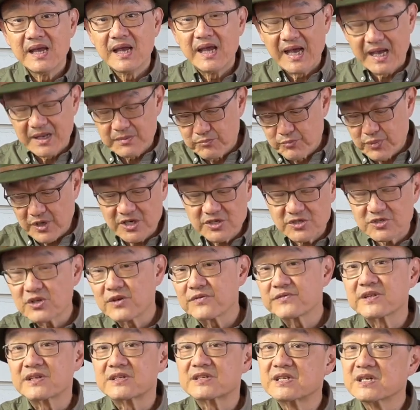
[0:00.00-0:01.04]
and brush
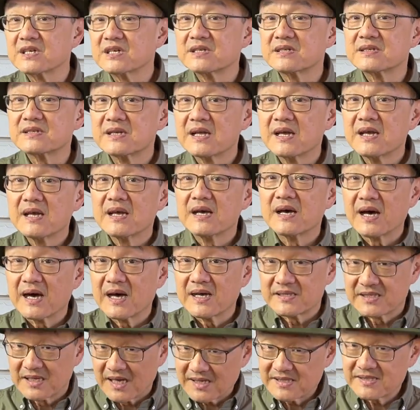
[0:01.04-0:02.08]
off the dirt,
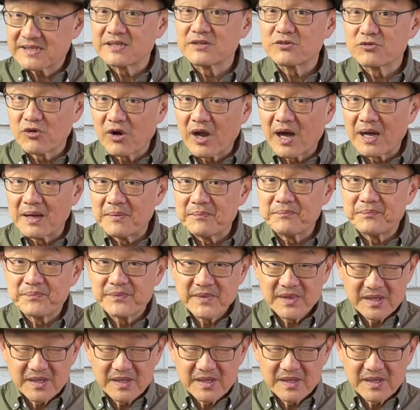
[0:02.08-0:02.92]
uh, dust and grime.